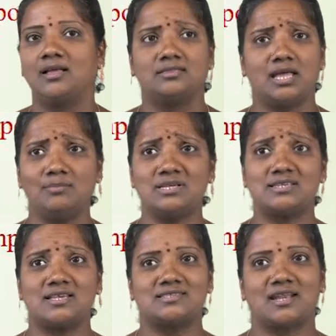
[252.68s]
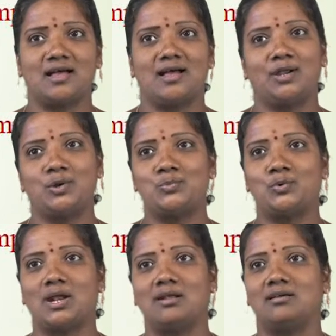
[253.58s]
Dharma Shastra and
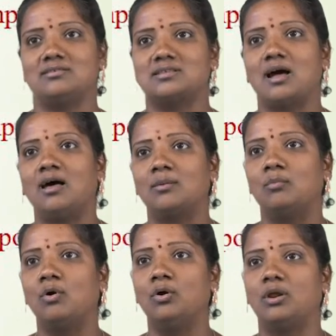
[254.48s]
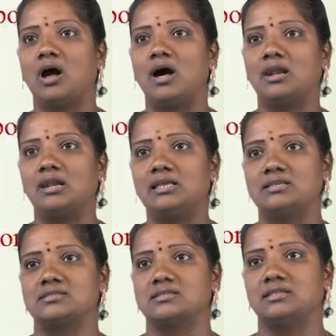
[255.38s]
Puranas are more or
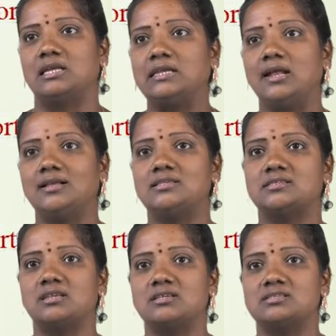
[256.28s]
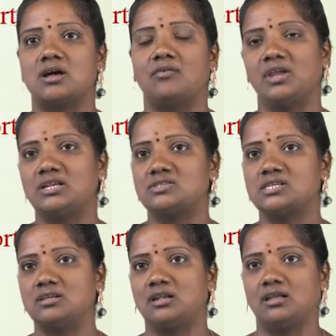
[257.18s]
less the real histories of
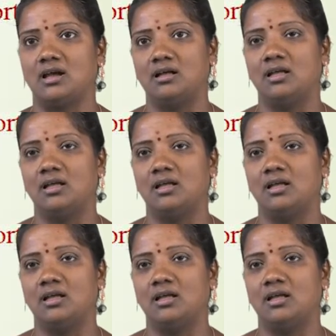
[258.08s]
ancient India.